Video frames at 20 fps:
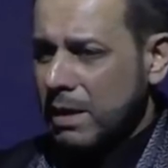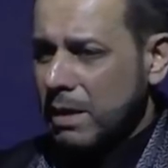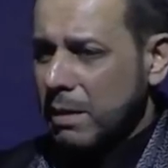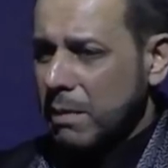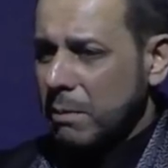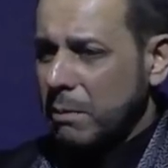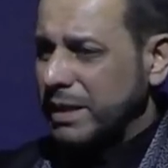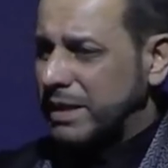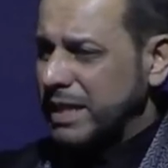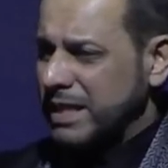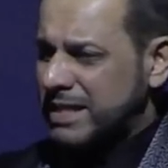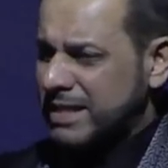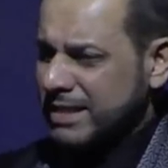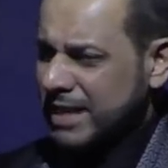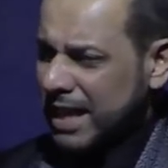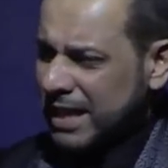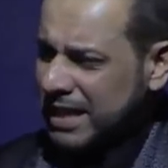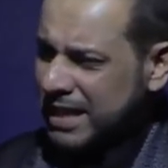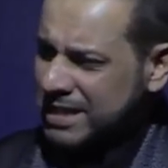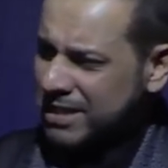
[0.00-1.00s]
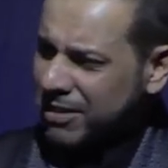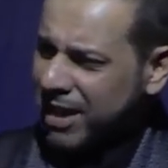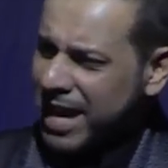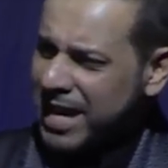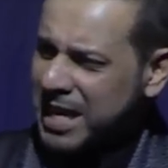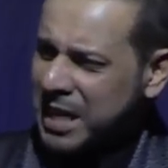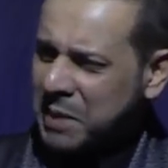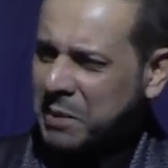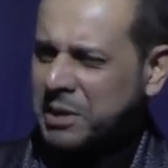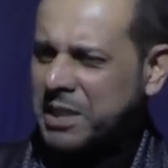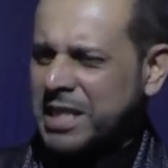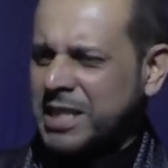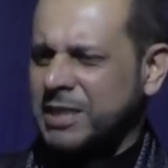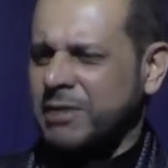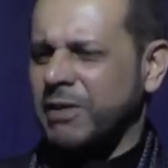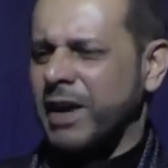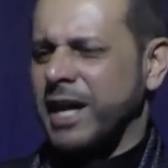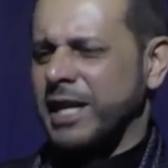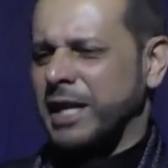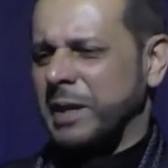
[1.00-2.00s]
But this son is riding with his
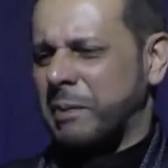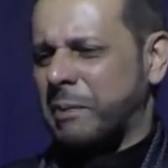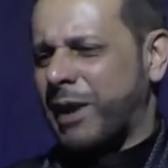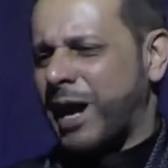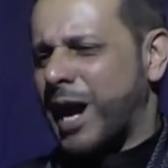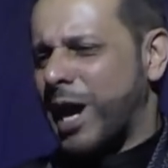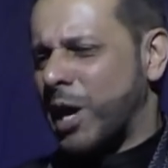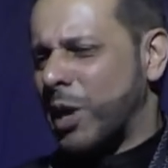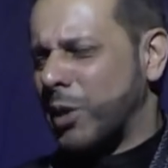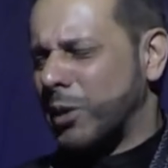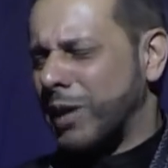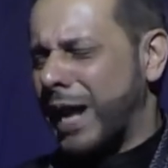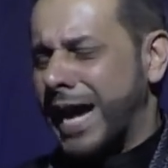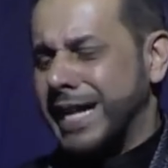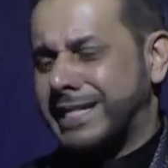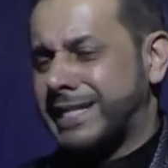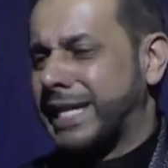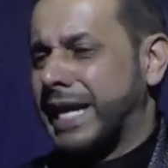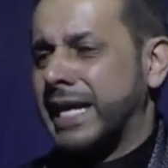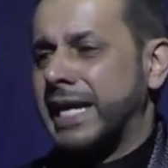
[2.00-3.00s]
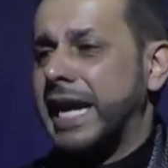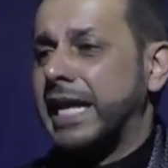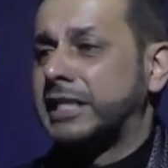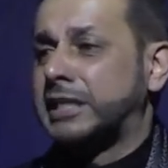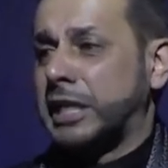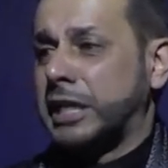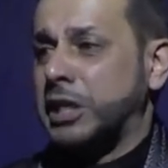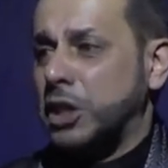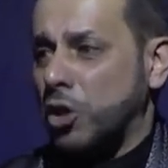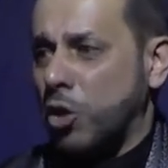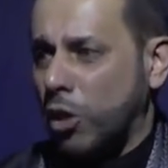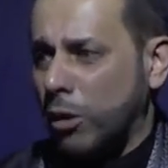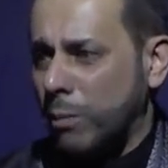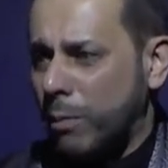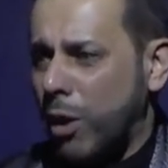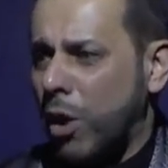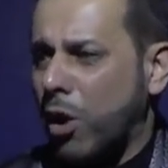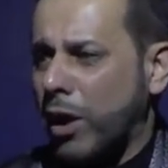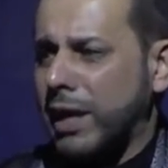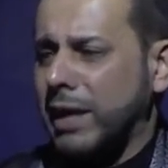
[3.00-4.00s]
father proud. I see an eighteen-year-old
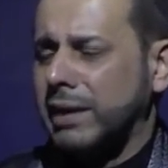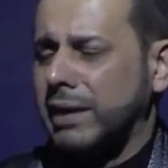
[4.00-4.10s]
boy.